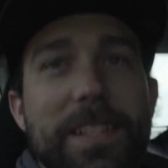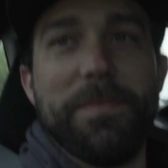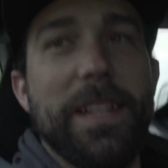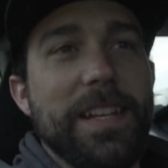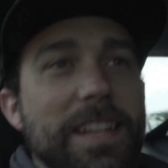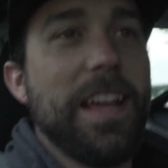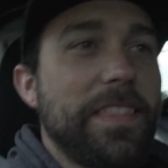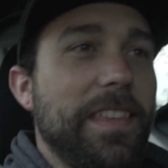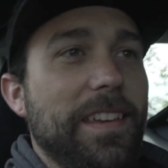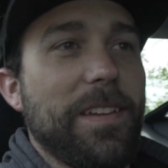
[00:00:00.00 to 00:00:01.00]
but
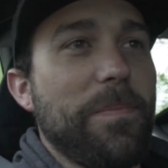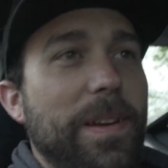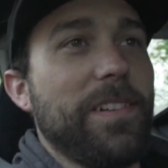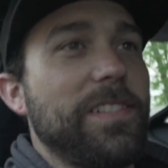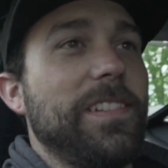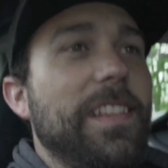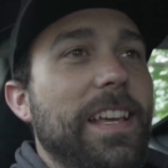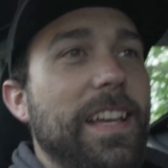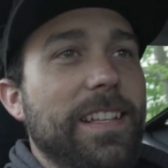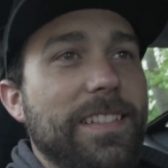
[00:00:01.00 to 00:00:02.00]
nothing compares to
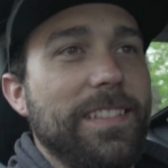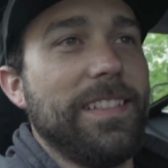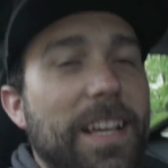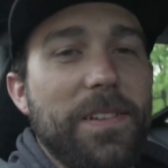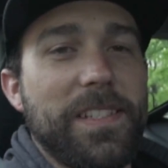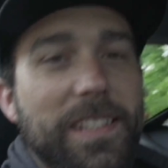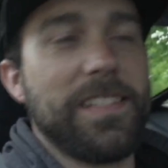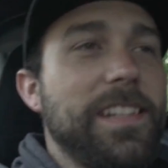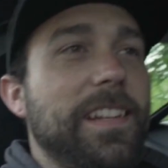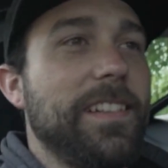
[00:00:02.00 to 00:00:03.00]
that. That was
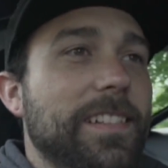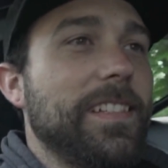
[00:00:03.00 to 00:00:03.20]
insane.